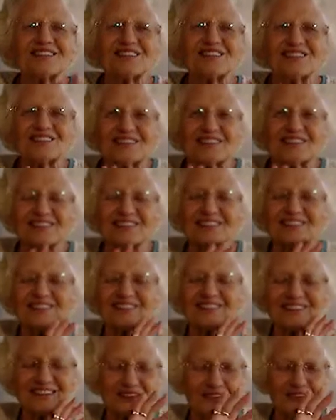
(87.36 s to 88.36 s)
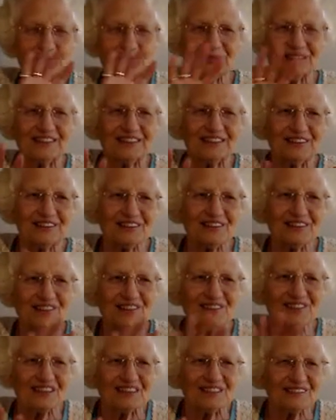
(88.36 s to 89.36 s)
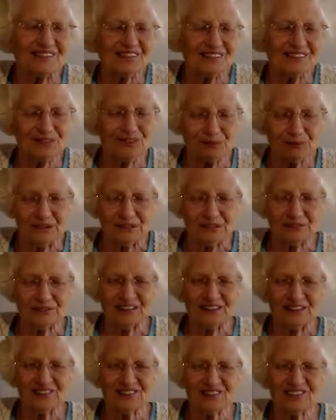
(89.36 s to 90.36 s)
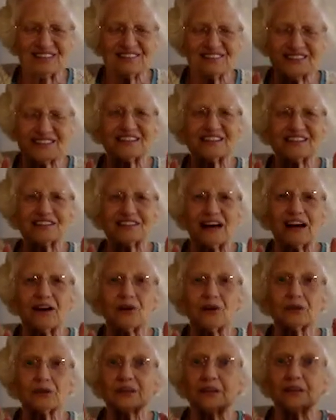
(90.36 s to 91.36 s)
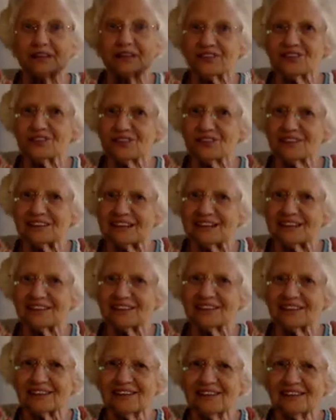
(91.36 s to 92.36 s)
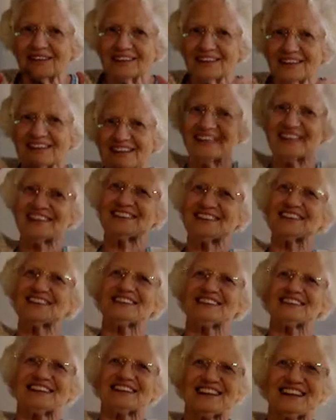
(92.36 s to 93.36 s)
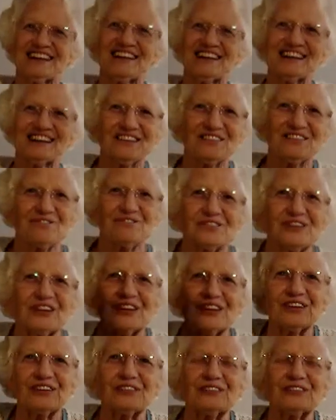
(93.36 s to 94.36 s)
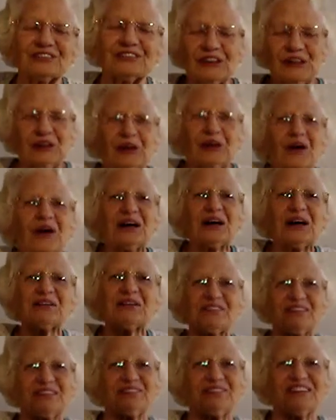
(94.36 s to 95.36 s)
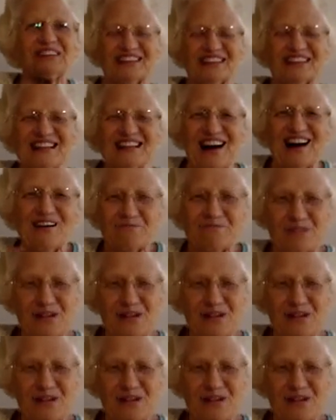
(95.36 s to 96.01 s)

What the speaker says: serious, we were sitting down, listening, and again, full of joy, we went up.